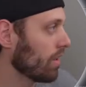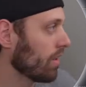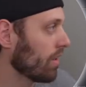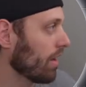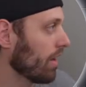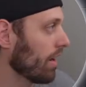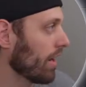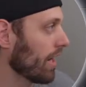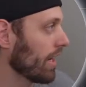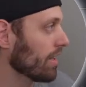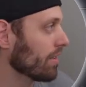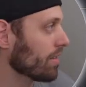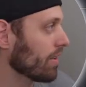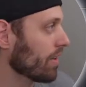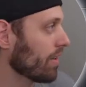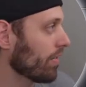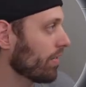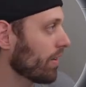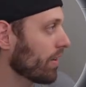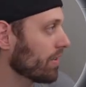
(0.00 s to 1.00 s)
Alright, so
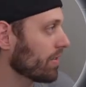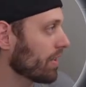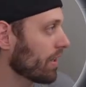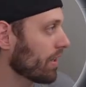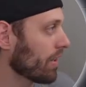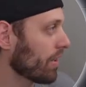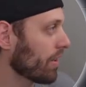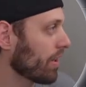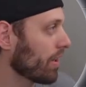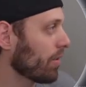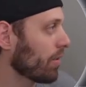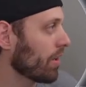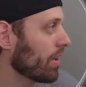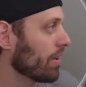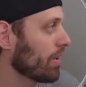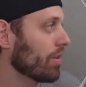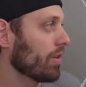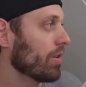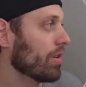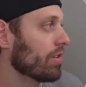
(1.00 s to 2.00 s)
the first thing you're going to want
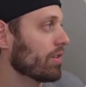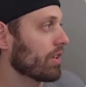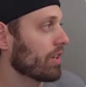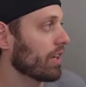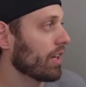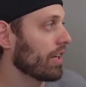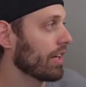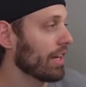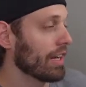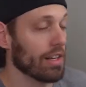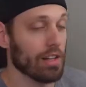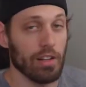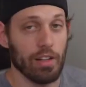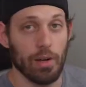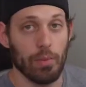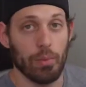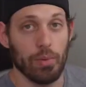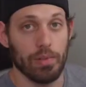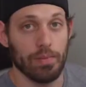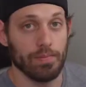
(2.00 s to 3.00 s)
to do is you're going to need a
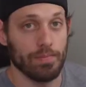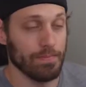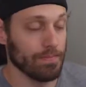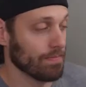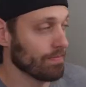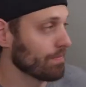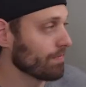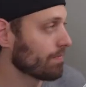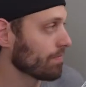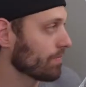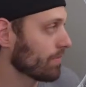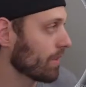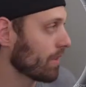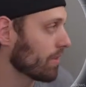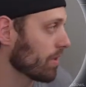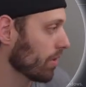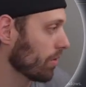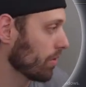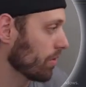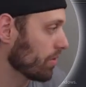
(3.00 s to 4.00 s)
clip.
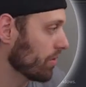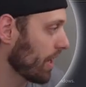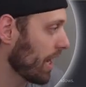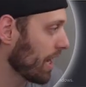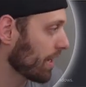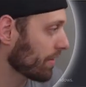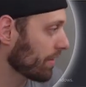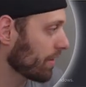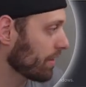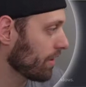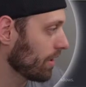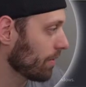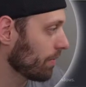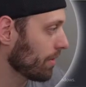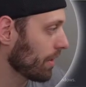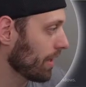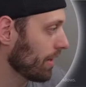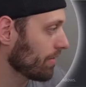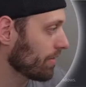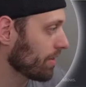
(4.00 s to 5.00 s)
So we'll drag the clip that
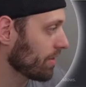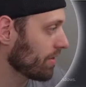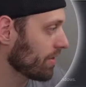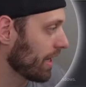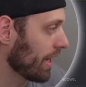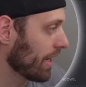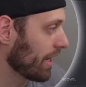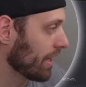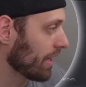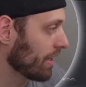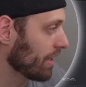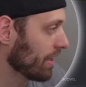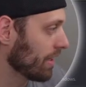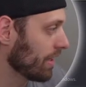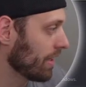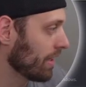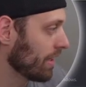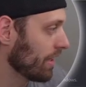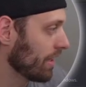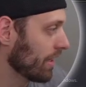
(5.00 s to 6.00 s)
I've just taken
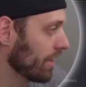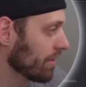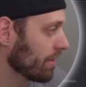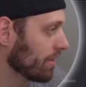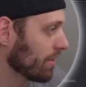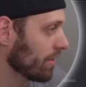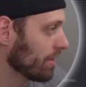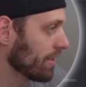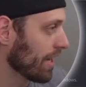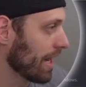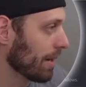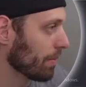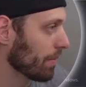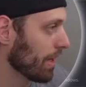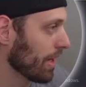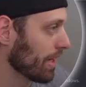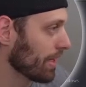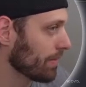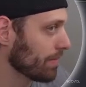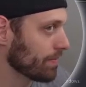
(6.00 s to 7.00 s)
into the
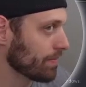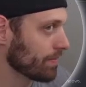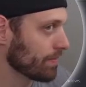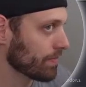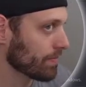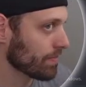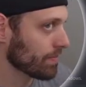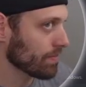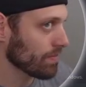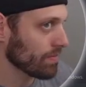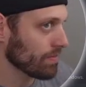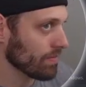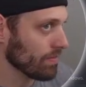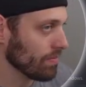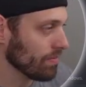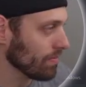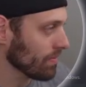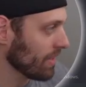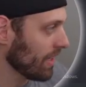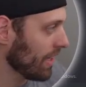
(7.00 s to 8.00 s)
timeline.
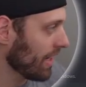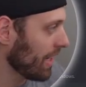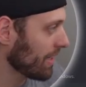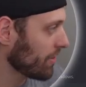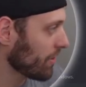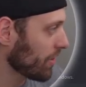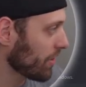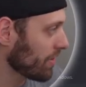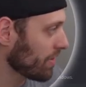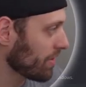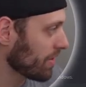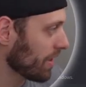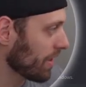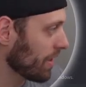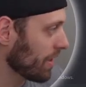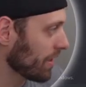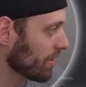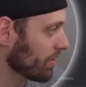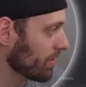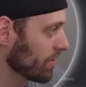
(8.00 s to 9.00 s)
And as you can see,
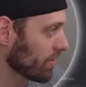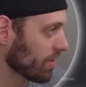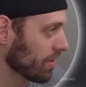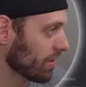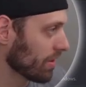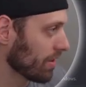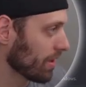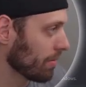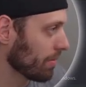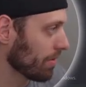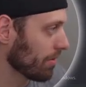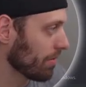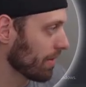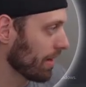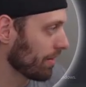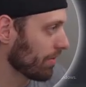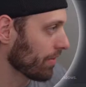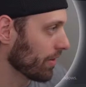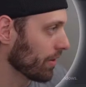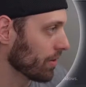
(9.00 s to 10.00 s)
it's just a clip of
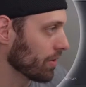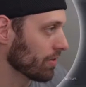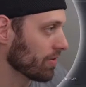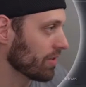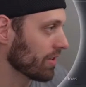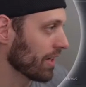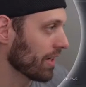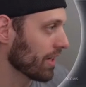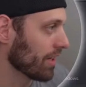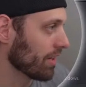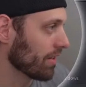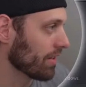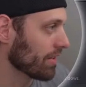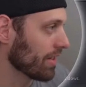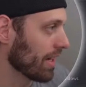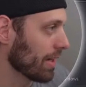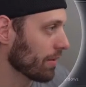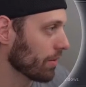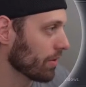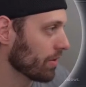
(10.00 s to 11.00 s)
my phone sitting on the
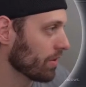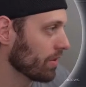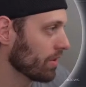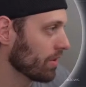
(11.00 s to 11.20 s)
table.